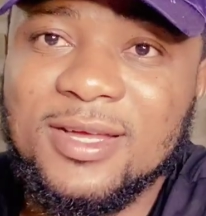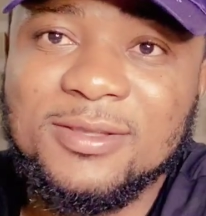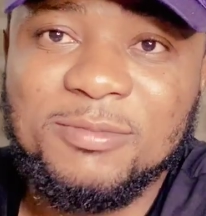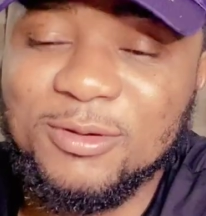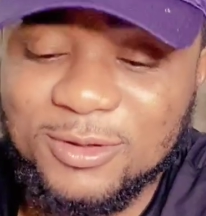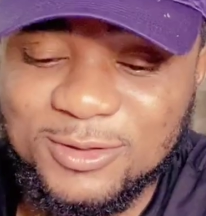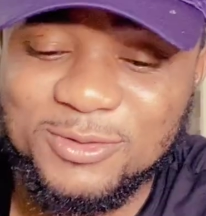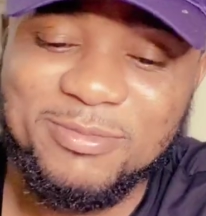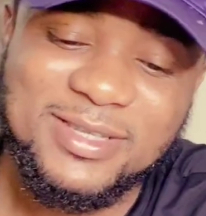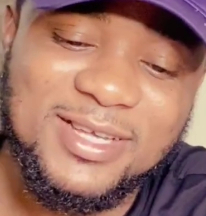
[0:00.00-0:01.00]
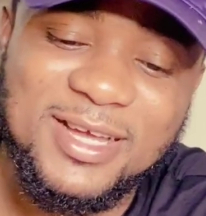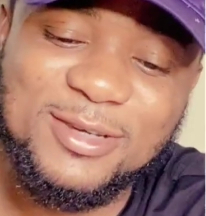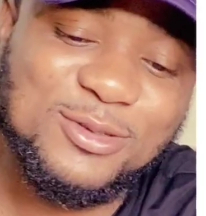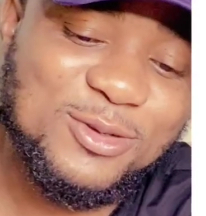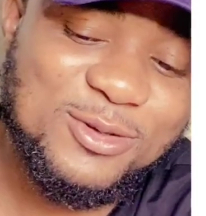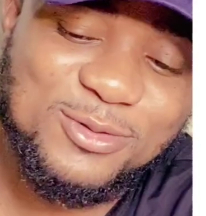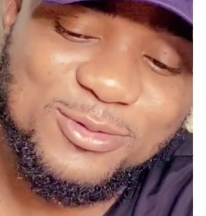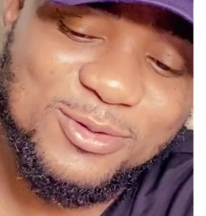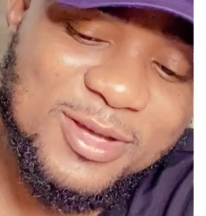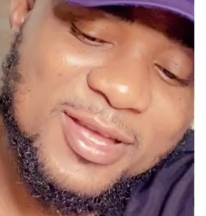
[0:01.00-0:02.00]
because no matter how you talk
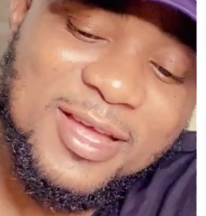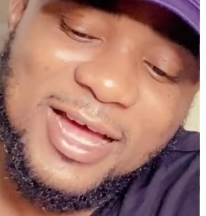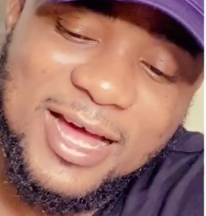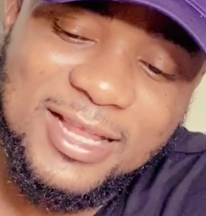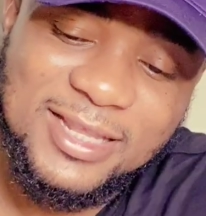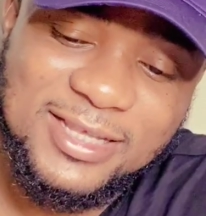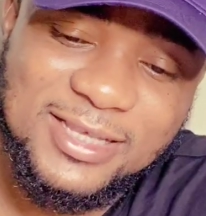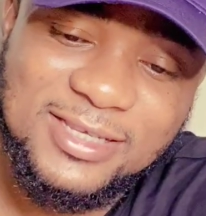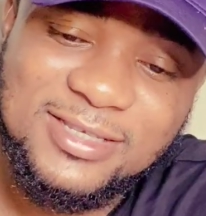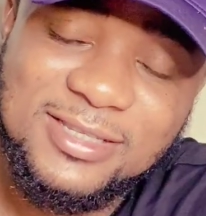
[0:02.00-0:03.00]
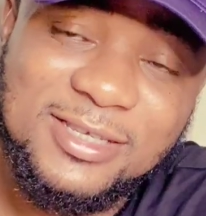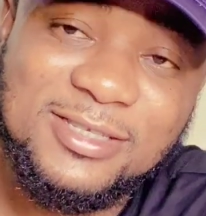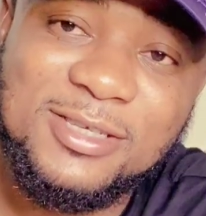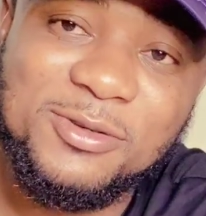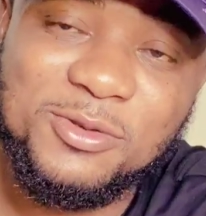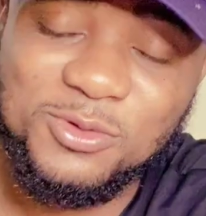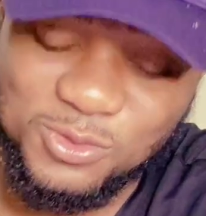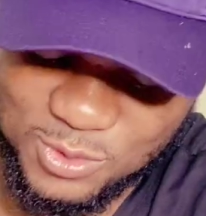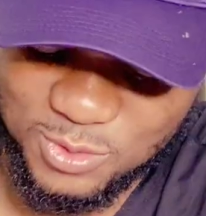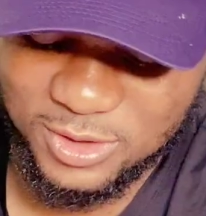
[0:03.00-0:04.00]
to our ladies, they're still going to
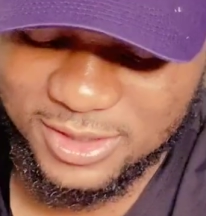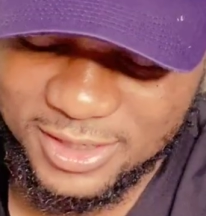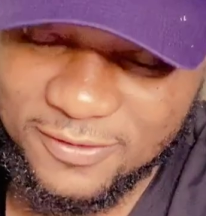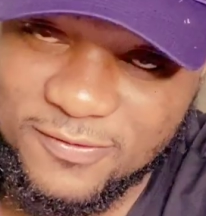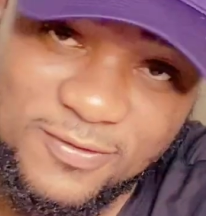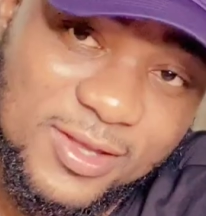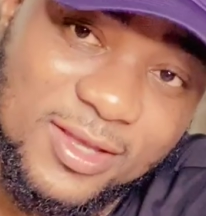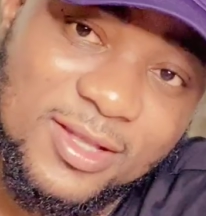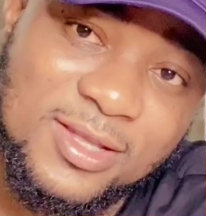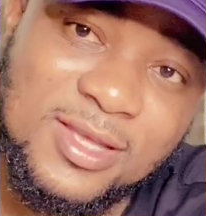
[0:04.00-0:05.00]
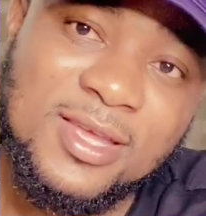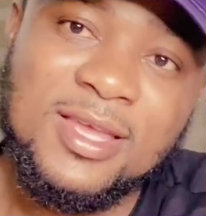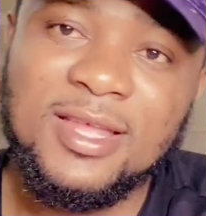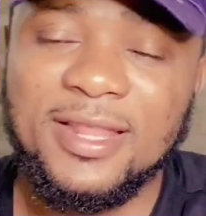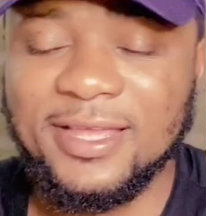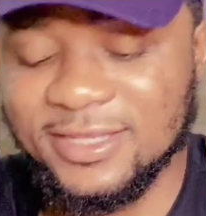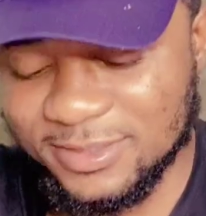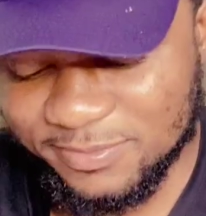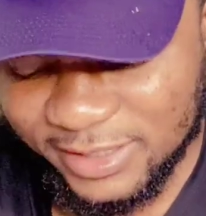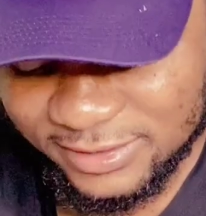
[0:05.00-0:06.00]
do what they feel like is
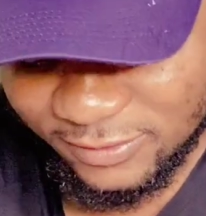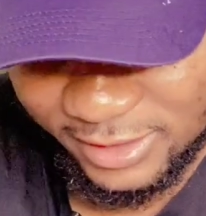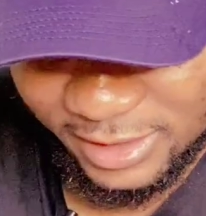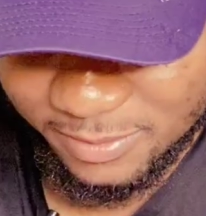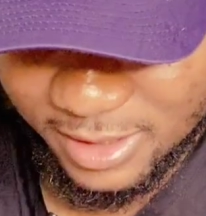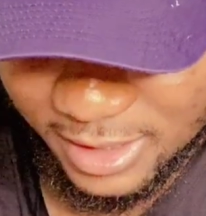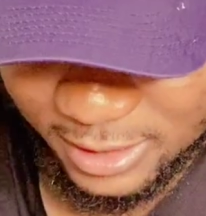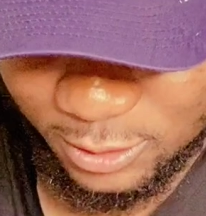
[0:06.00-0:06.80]
best for them. And